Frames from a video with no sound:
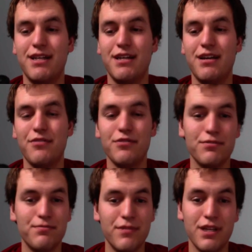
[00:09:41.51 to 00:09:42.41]
However,
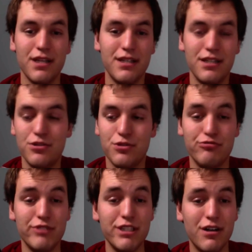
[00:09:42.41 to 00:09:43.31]
they didn't do a
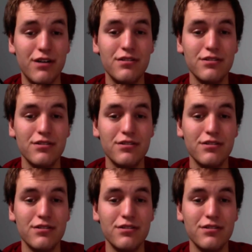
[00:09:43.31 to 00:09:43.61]
recall,